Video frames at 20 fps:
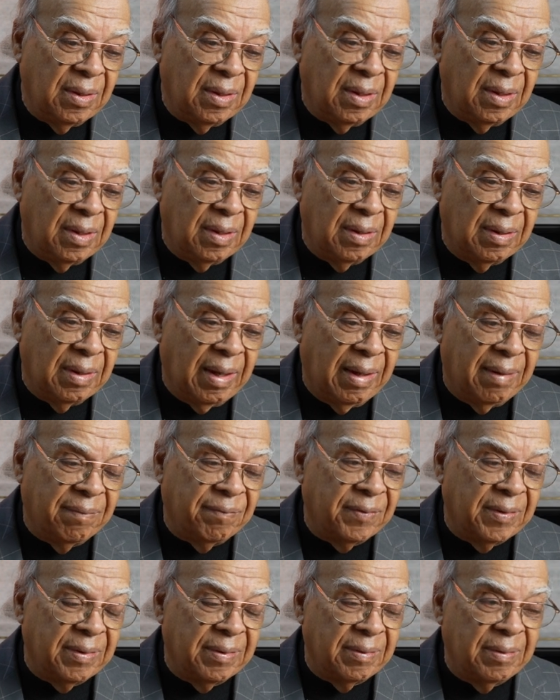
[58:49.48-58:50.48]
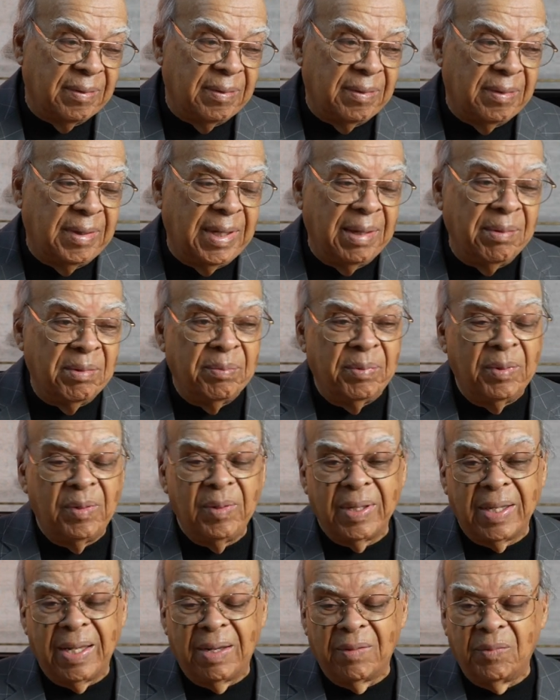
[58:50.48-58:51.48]
uh, I forget the name of the
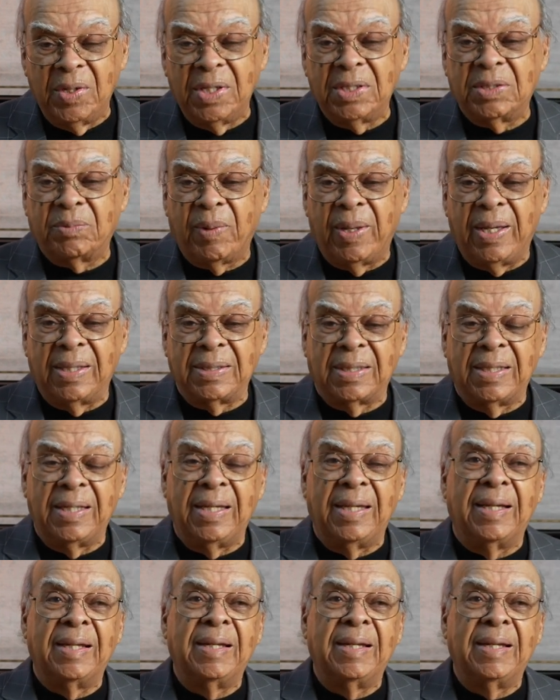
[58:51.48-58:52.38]
bowling alley, Riggs Plaza, yeah.